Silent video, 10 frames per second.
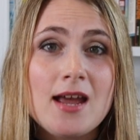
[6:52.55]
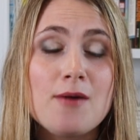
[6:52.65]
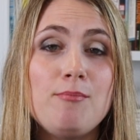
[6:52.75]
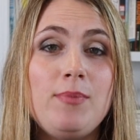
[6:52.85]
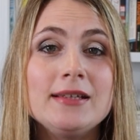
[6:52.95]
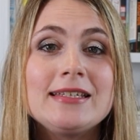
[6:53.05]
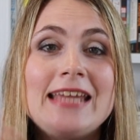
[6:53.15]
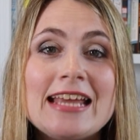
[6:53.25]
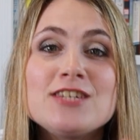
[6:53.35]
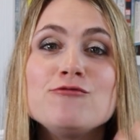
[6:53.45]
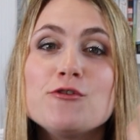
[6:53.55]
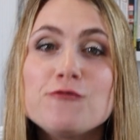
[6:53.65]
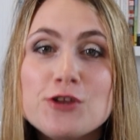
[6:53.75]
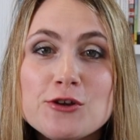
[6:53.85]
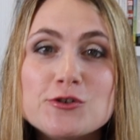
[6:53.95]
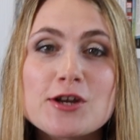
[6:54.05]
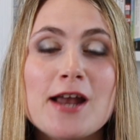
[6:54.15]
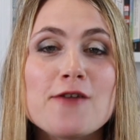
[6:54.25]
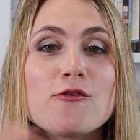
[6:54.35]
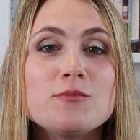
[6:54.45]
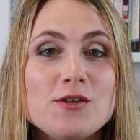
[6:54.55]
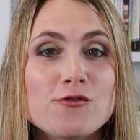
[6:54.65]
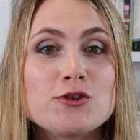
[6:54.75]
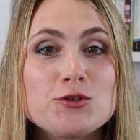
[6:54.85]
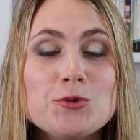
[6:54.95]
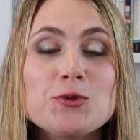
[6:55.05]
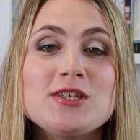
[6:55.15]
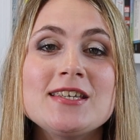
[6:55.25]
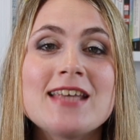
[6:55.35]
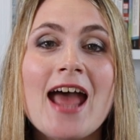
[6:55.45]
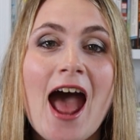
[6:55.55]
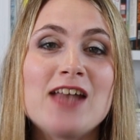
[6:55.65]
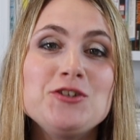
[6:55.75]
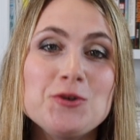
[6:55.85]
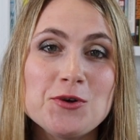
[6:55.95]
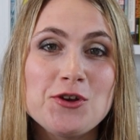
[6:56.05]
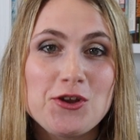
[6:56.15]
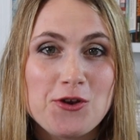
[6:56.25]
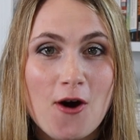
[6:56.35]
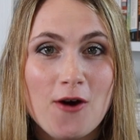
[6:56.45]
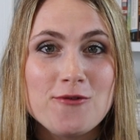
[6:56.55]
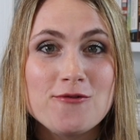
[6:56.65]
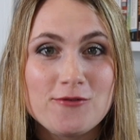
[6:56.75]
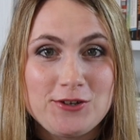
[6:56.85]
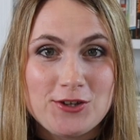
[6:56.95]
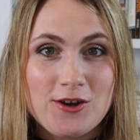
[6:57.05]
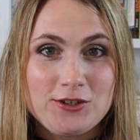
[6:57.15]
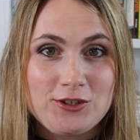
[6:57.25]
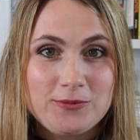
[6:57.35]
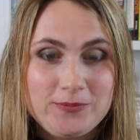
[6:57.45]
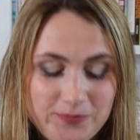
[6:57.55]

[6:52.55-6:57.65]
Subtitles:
But getting reviews kind of from different sources and doing your own research.